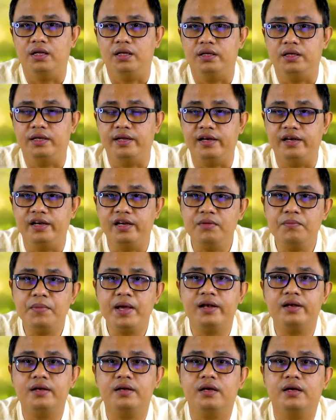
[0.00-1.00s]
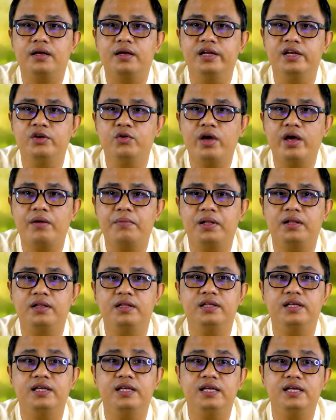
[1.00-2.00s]
they remain
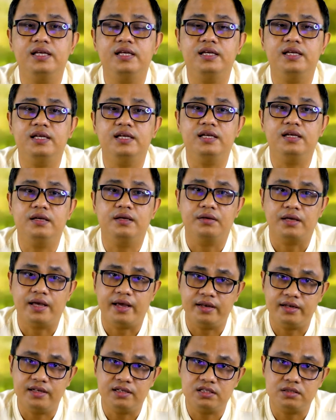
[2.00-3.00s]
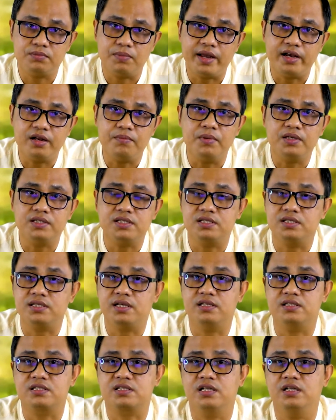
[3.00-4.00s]
renewable, and it is very much
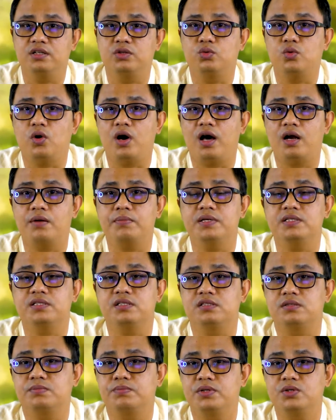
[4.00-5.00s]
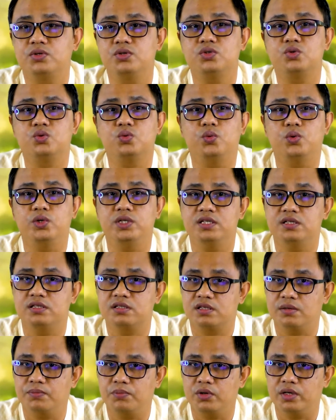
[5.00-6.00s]
essential to harvest its produce within the
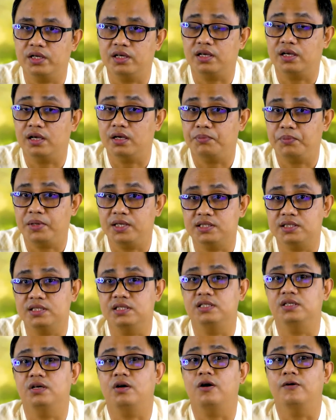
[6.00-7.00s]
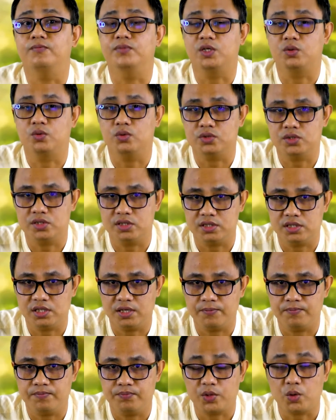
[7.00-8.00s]
supporting capacity of the
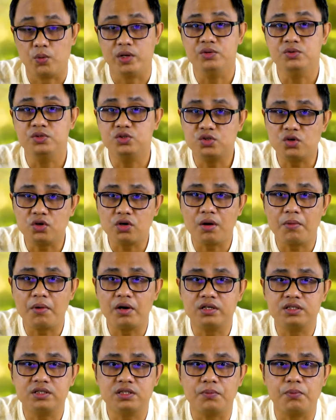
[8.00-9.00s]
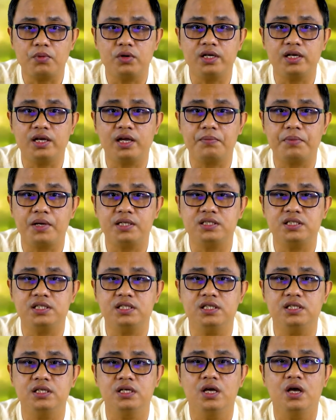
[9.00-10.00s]
ecosystem. When we talk about supporting
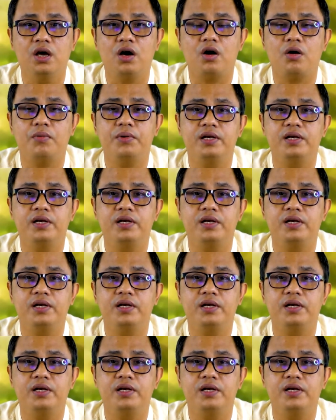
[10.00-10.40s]
capacity of a